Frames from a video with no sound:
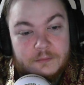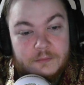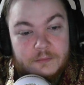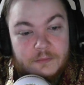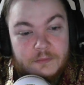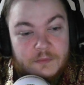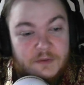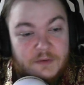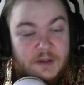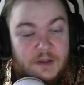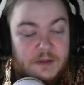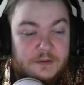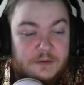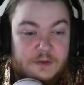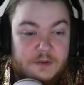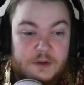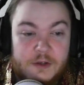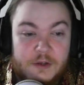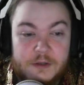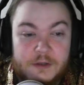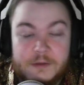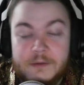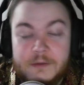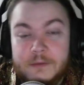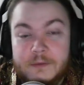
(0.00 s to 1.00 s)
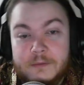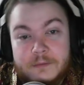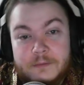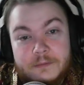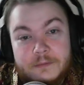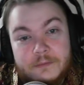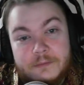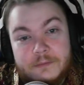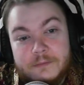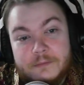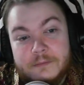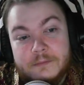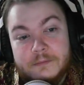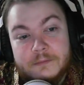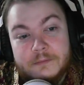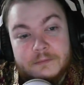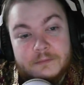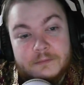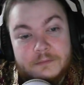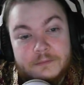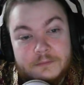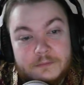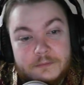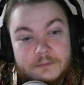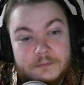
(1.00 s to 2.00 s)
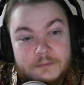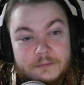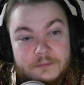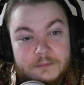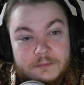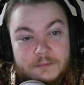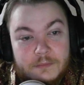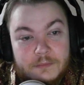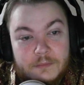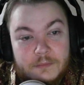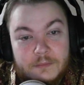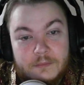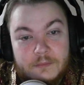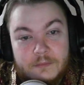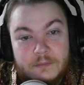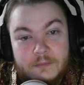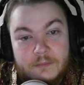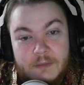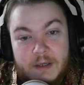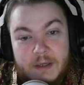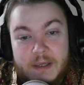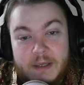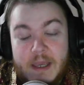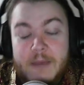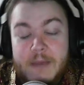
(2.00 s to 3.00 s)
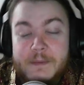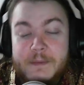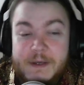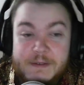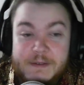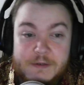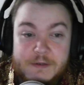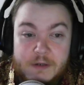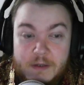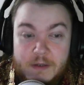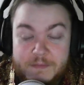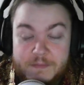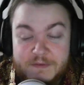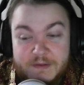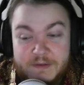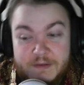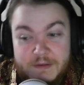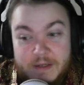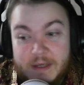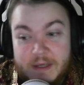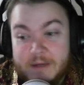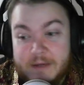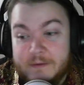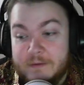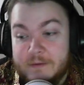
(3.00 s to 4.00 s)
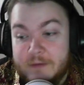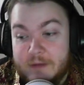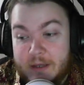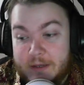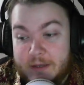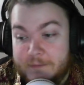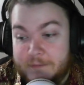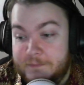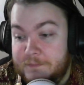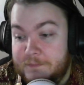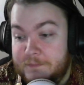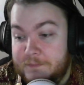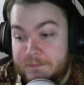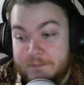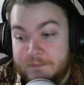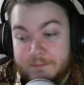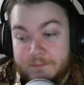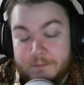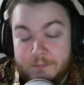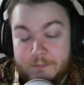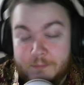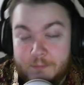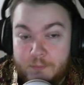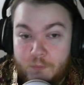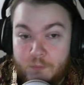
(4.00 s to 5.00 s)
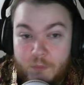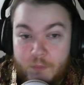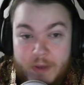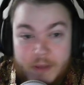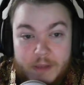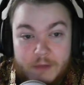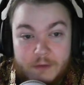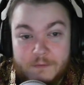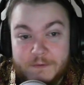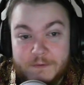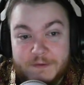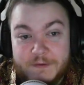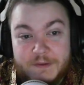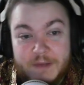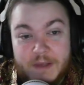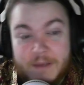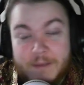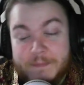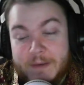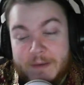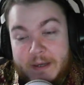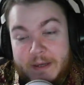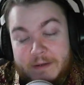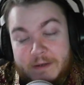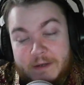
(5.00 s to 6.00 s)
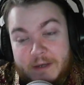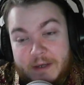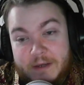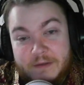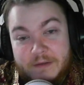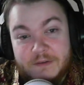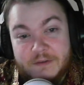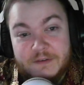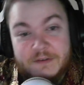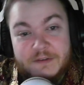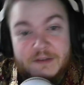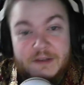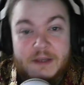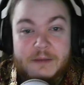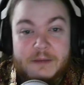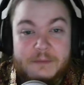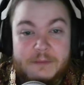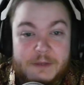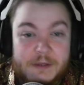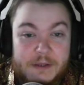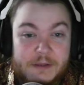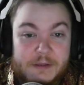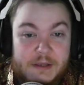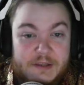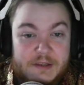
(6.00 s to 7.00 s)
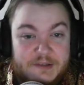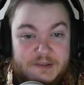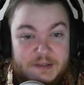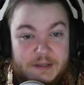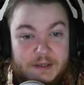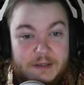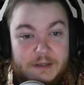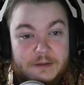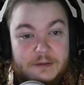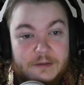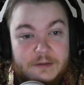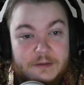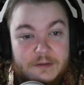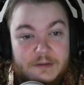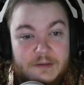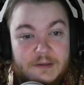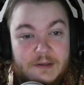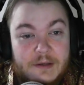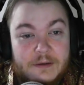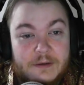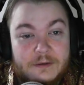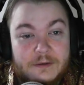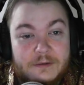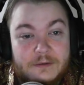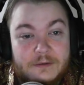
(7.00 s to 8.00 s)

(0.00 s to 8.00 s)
Sounds good. I mean, I can't buy turnips today. I well overslept. I had to stay up late last night, so.